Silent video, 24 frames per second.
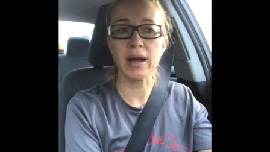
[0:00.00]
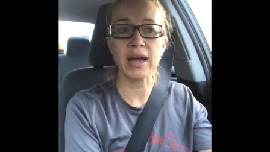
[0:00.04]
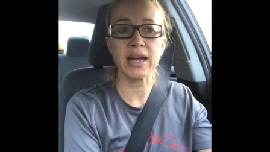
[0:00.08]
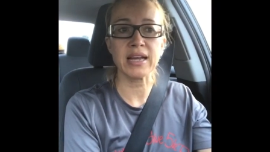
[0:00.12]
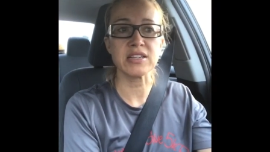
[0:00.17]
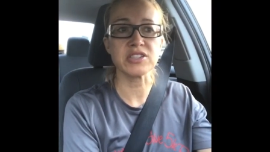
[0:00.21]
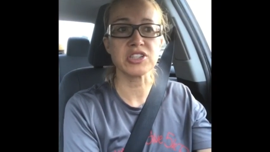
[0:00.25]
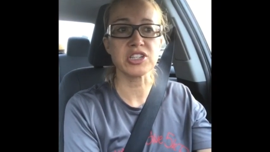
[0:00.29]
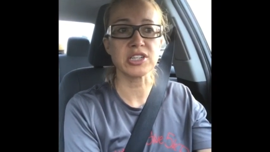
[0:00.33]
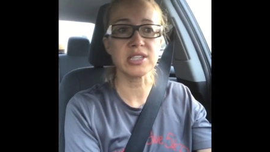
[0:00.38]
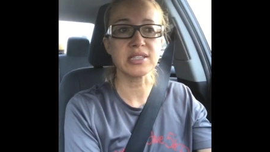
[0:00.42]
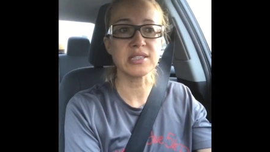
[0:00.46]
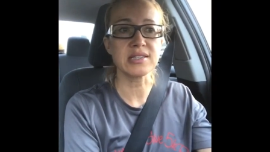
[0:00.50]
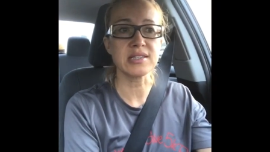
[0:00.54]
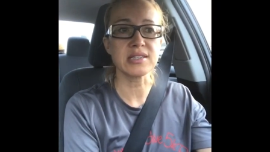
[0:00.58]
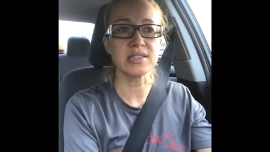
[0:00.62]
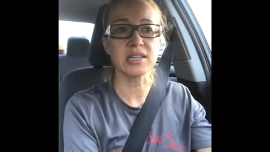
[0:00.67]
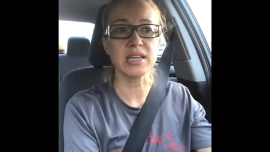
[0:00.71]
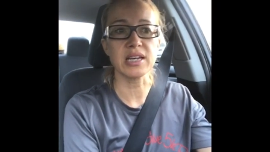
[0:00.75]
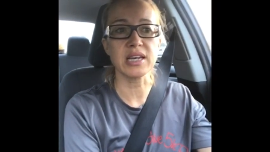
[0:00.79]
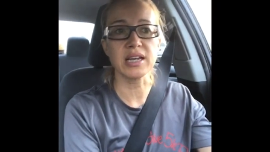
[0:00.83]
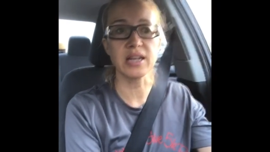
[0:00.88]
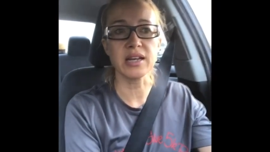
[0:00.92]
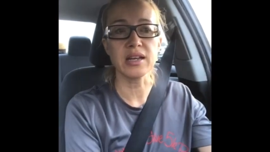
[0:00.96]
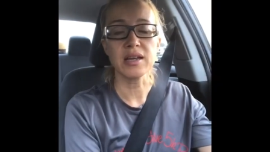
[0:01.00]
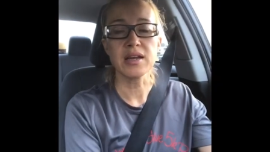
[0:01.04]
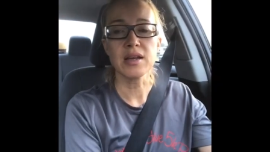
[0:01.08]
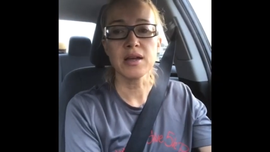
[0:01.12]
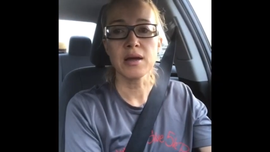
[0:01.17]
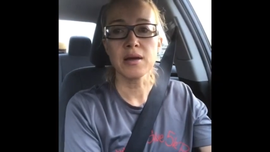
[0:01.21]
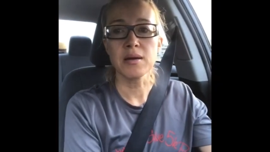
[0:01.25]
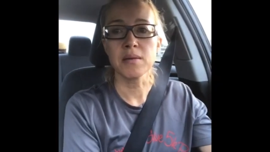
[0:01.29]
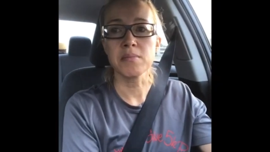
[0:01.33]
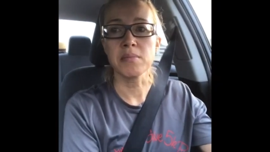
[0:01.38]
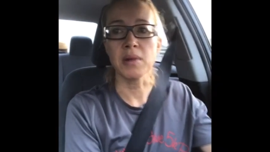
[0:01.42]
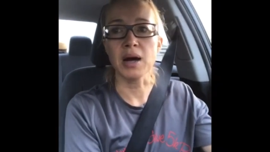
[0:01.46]
I just did
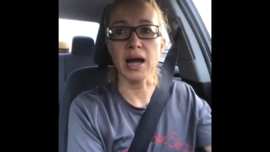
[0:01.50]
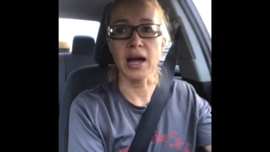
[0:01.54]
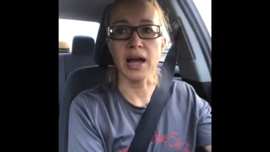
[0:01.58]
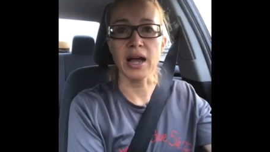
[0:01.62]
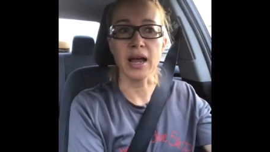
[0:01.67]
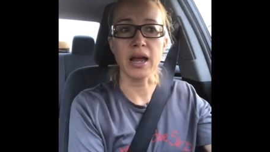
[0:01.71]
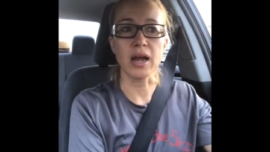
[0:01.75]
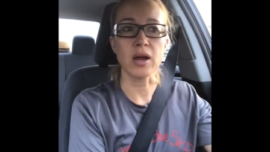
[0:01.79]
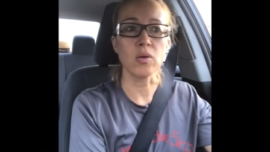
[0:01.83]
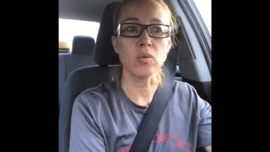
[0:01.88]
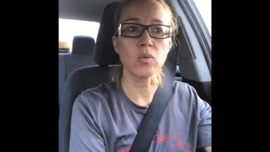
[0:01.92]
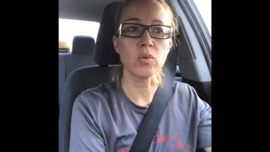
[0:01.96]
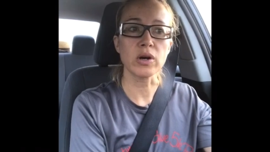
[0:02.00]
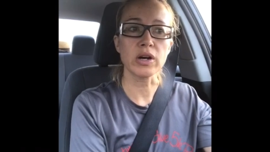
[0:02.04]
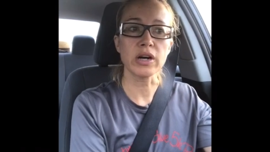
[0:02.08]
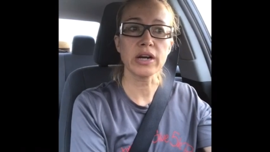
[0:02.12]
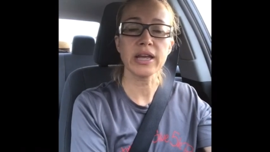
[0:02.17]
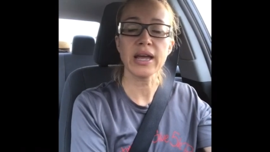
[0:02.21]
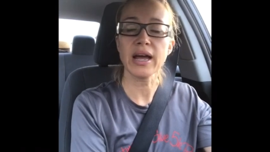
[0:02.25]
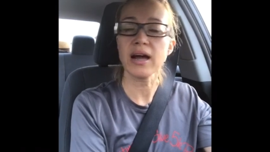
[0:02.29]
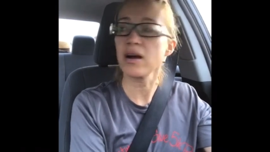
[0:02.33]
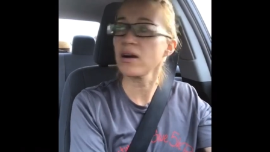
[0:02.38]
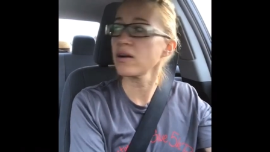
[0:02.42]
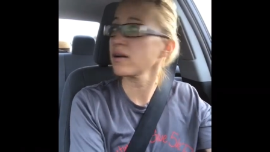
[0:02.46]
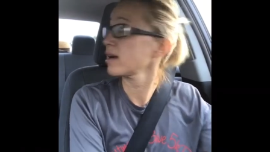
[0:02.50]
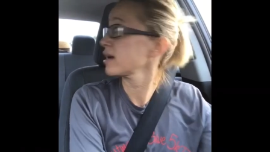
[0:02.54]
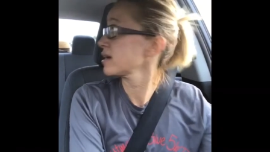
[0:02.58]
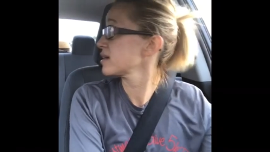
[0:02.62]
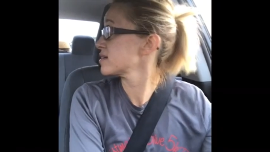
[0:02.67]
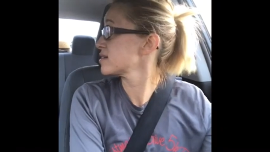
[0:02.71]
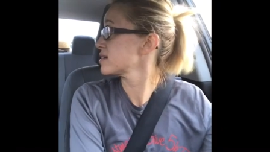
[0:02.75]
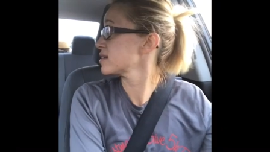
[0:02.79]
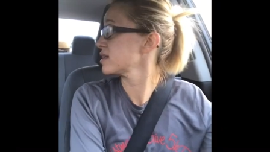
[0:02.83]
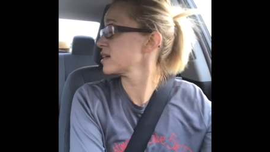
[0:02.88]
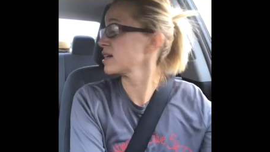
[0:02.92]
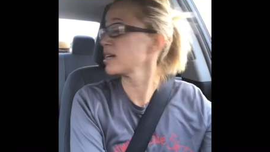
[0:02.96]
my workout. I
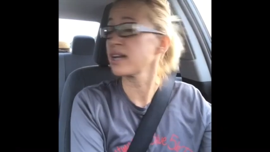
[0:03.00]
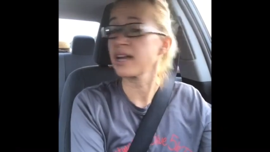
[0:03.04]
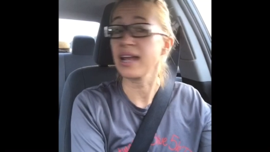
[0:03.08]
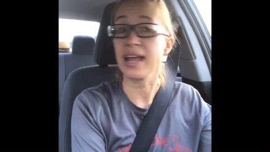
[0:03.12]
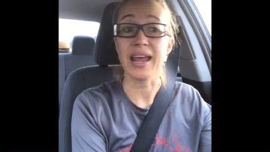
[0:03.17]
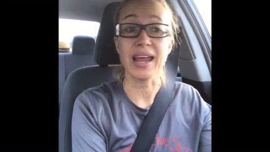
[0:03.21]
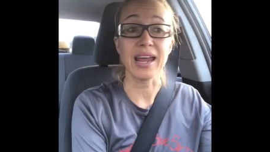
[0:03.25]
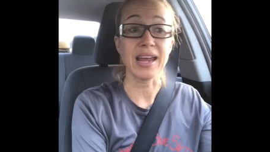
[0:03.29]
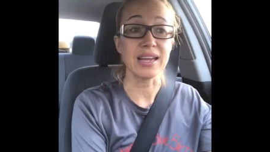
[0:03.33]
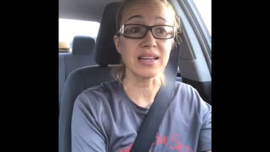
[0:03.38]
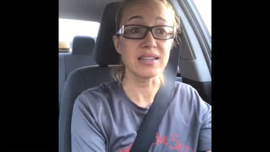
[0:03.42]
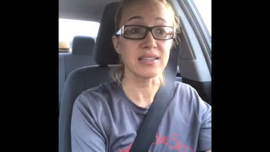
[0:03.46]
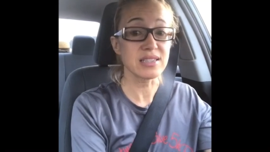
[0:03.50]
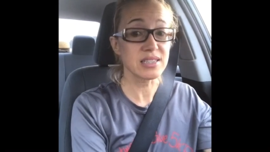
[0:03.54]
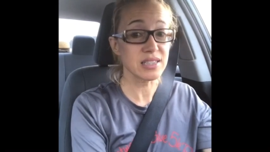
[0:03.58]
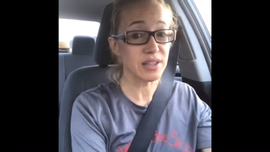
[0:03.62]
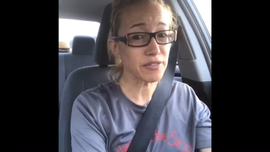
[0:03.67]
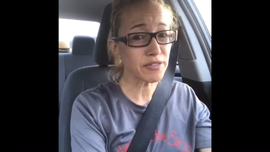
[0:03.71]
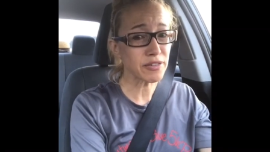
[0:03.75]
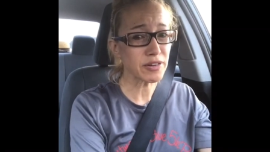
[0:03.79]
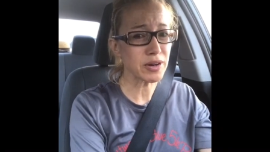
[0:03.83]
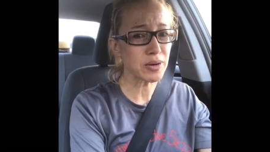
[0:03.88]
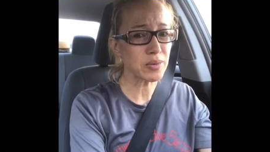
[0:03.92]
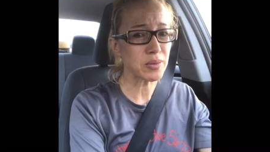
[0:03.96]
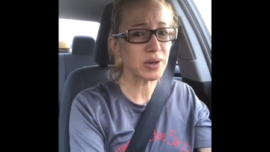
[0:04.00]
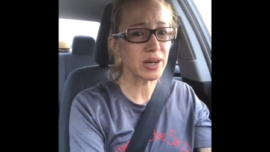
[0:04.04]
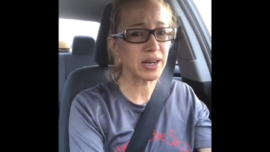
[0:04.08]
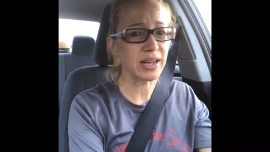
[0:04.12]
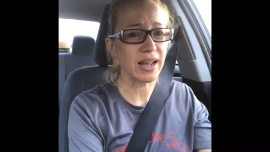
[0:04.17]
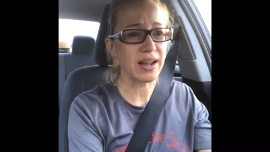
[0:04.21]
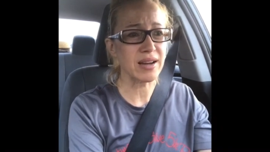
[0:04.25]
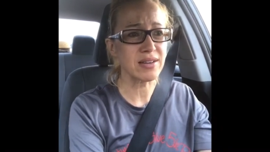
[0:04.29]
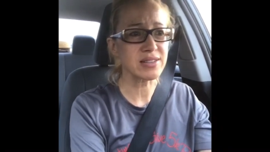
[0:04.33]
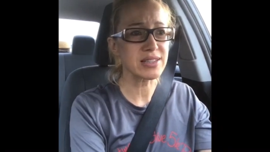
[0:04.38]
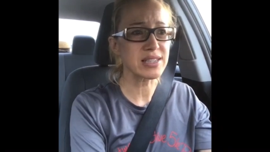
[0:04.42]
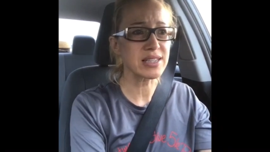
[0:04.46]
did a different
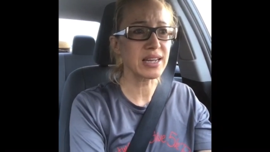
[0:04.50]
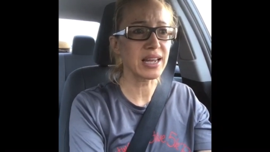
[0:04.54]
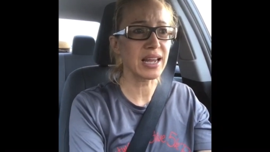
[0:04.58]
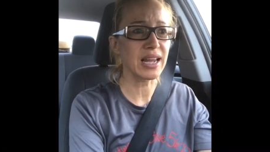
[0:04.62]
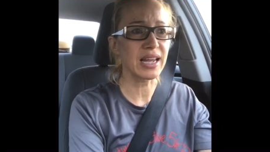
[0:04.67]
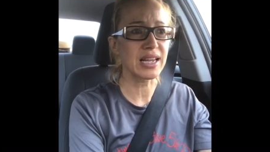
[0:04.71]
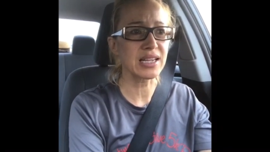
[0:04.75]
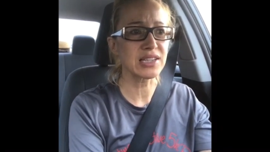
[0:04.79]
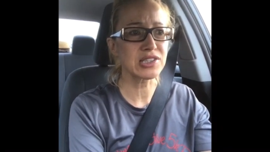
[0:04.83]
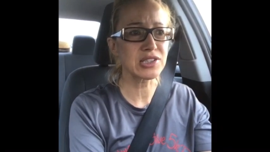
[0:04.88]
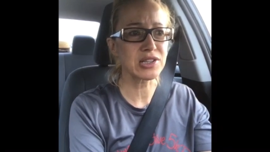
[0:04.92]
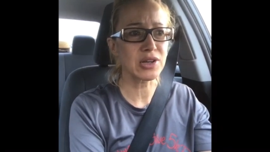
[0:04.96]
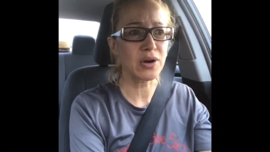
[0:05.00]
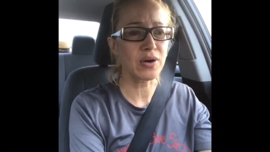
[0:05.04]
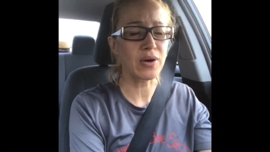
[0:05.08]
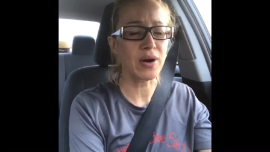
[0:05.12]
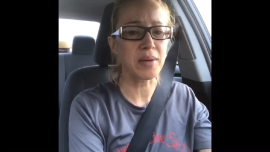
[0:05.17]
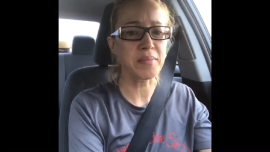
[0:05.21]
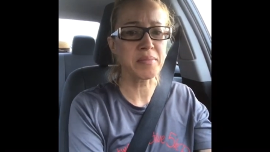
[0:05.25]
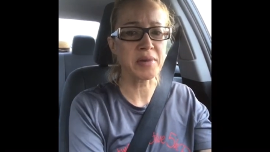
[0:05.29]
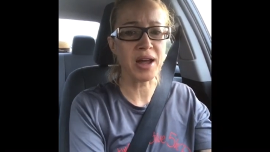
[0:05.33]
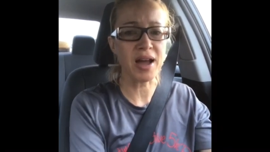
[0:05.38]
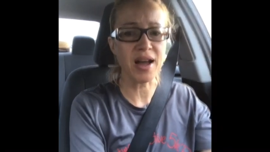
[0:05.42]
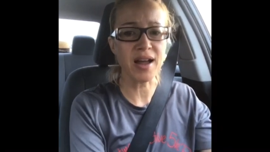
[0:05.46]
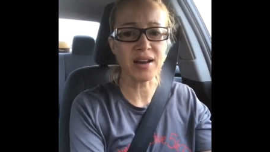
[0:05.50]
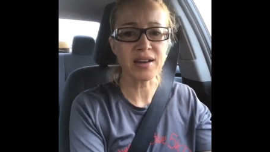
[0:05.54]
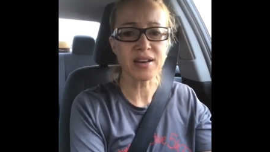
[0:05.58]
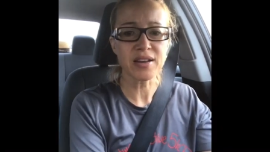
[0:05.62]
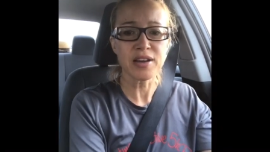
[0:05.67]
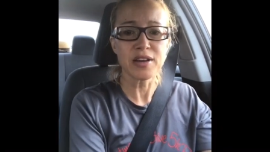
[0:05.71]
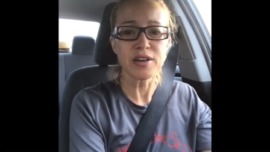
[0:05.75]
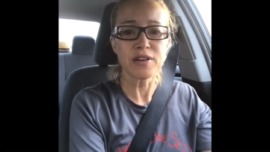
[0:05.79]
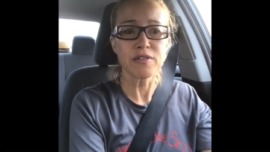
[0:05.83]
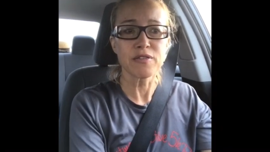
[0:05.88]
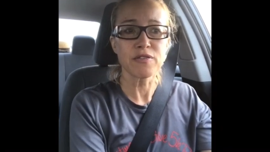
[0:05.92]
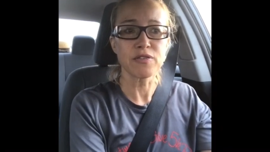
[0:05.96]
workout today, so I'm not
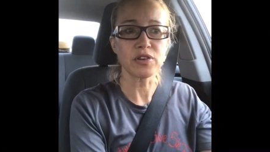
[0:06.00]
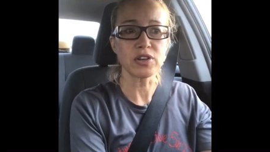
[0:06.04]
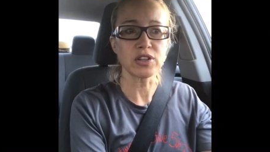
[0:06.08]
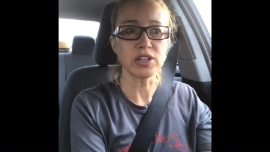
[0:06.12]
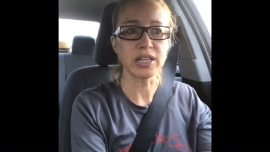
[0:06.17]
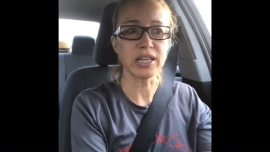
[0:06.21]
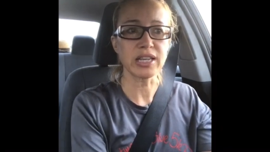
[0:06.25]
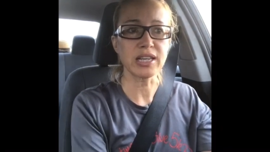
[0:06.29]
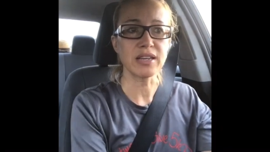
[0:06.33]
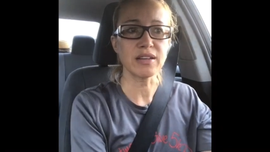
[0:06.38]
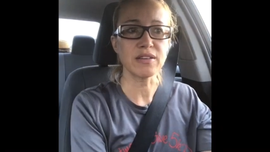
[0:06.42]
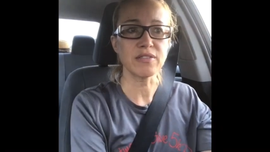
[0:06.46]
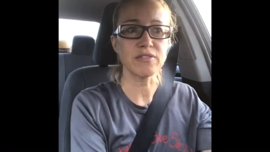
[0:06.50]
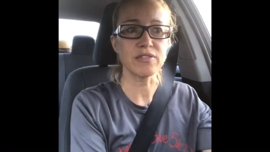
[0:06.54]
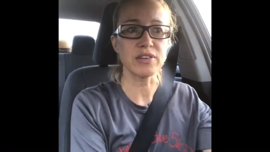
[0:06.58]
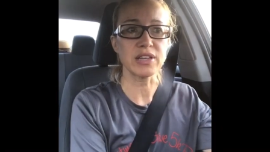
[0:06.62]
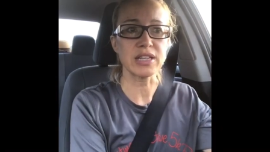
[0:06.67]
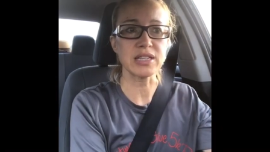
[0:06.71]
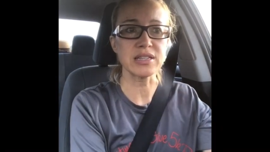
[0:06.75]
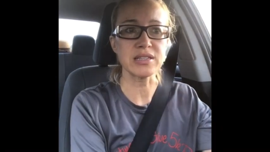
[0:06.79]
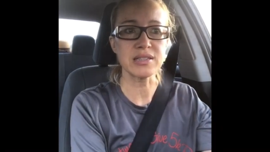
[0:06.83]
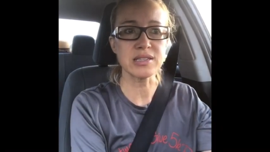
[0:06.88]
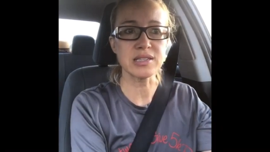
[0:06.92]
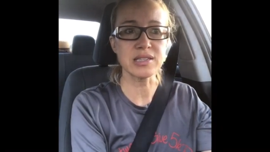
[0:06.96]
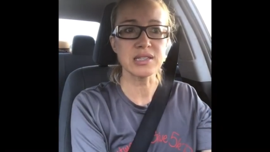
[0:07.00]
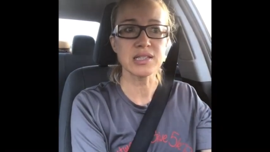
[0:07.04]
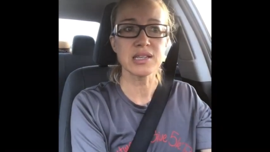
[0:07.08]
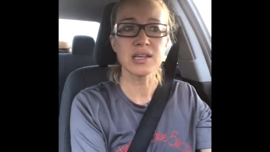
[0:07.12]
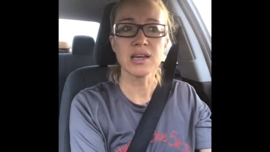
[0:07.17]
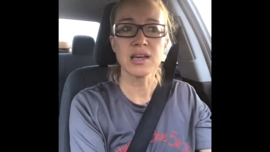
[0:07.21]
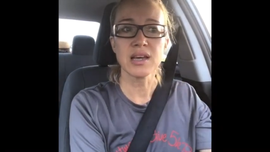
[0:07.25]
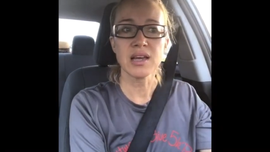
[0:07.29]
fully convinced